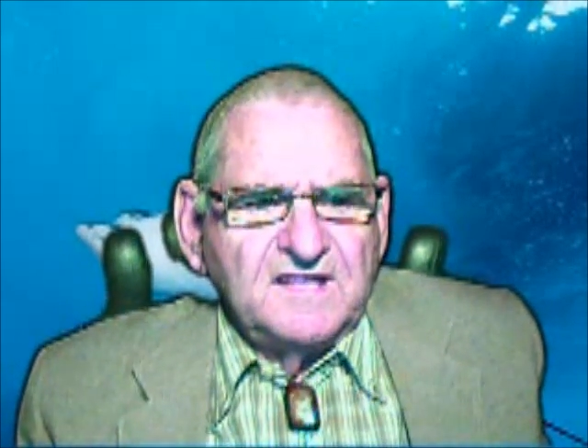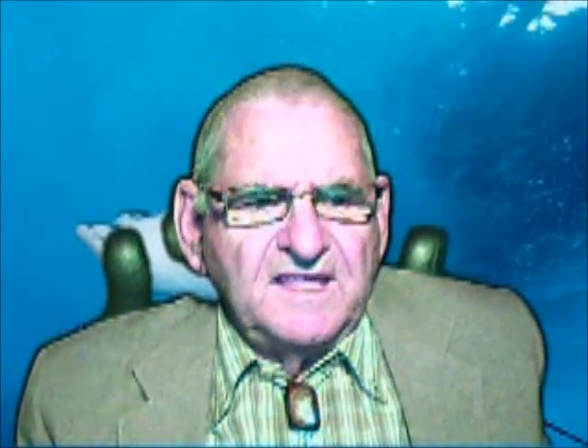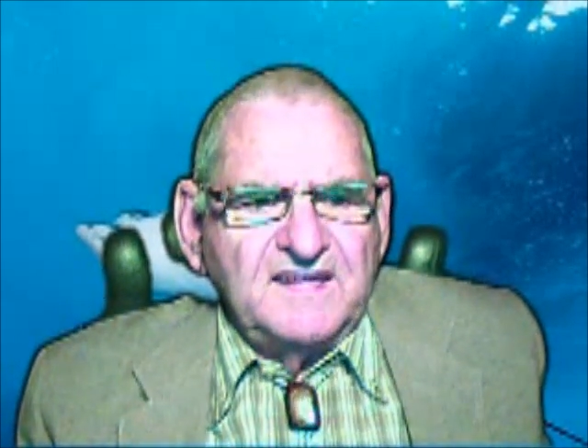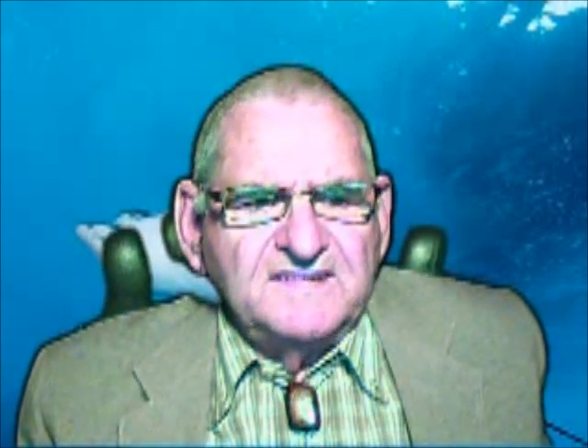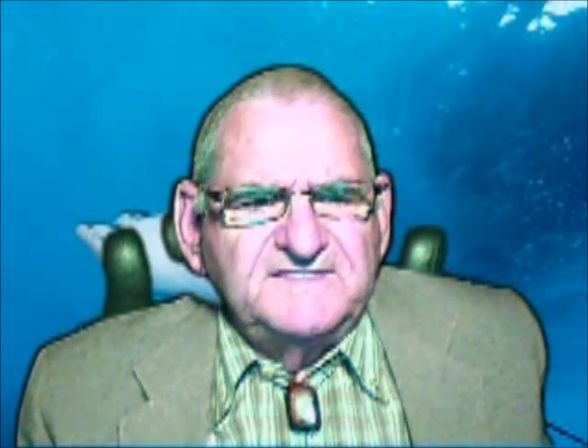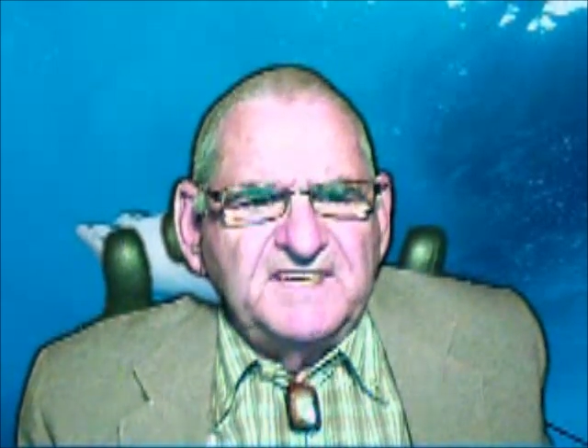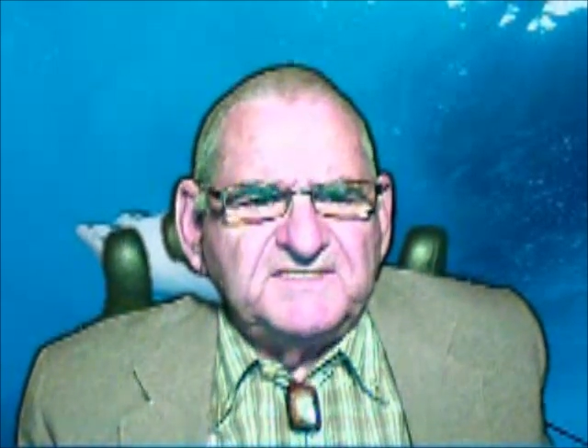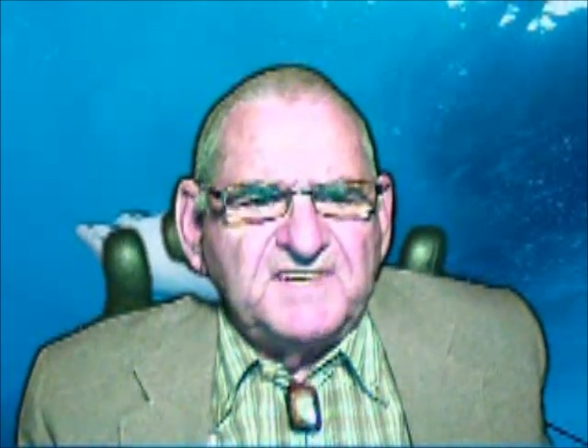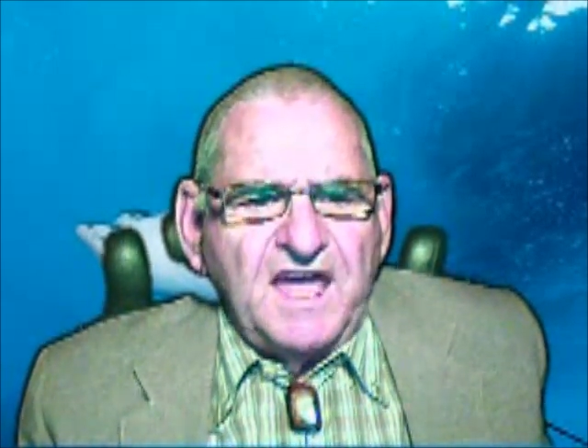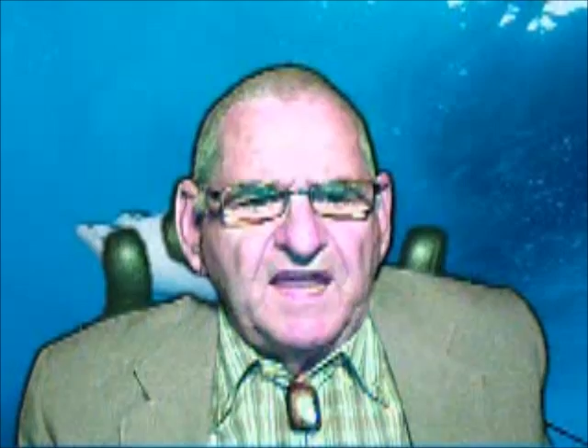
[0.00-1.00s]
It is this
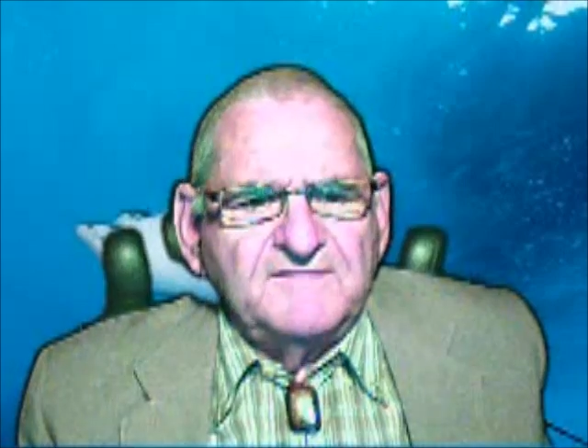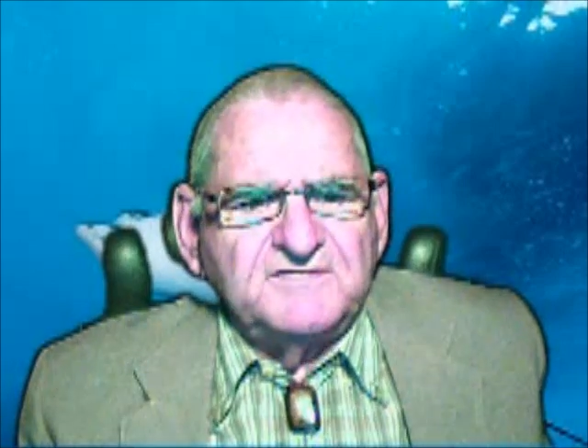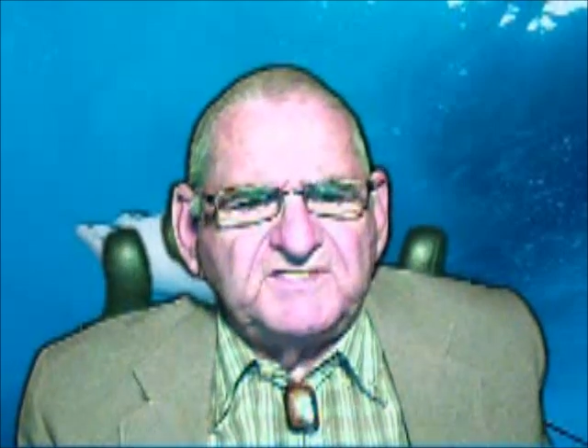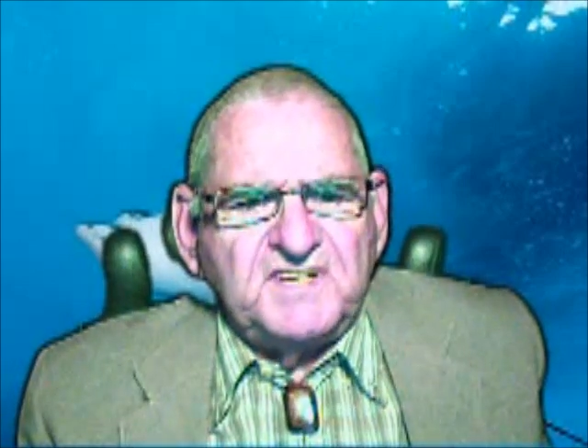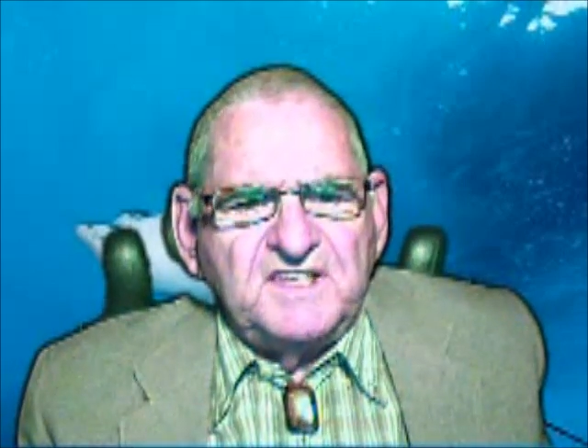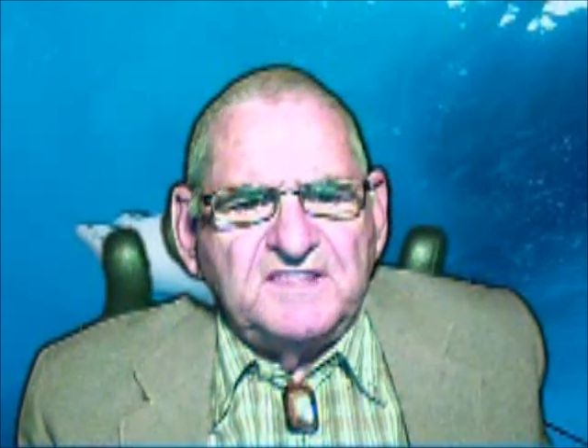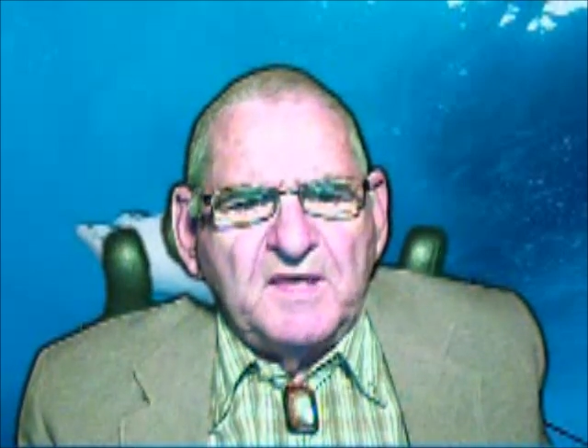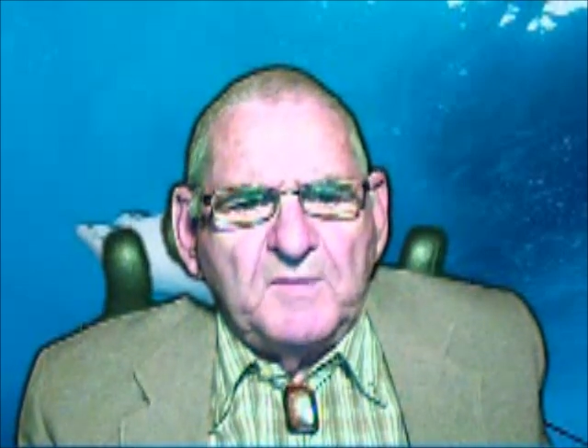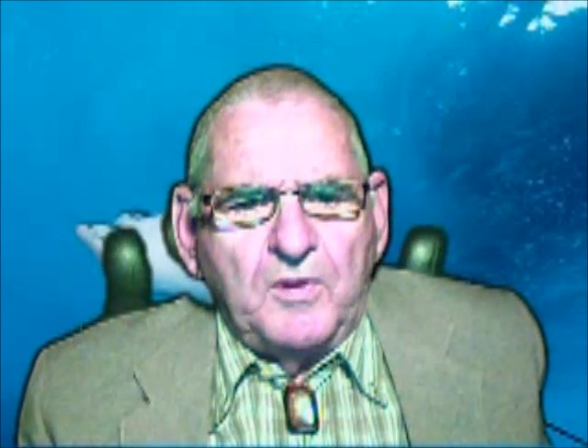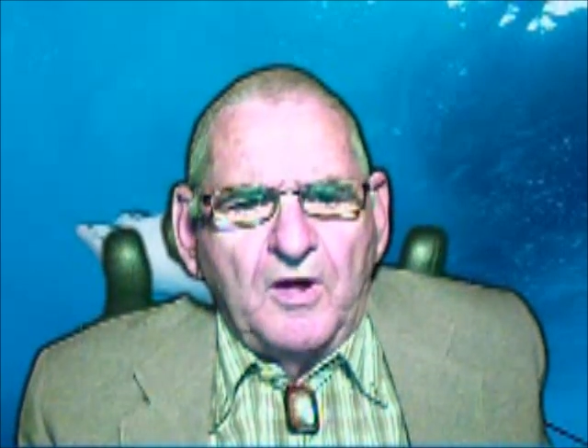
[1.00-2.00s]
kind of scene
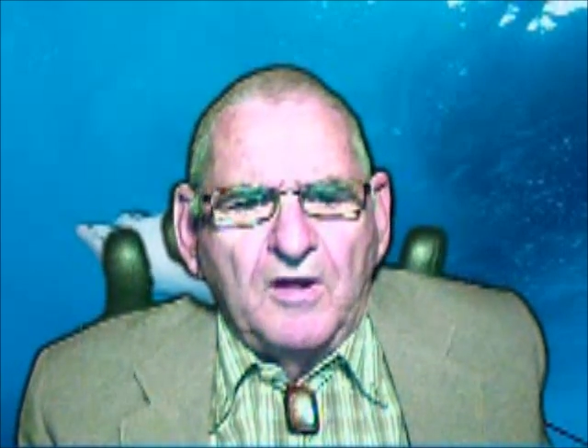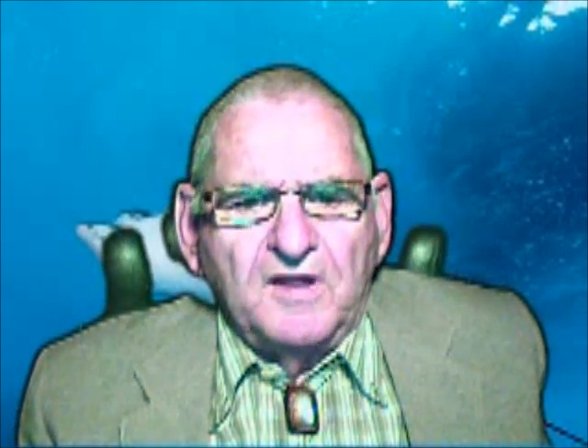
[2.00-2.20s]
that Paul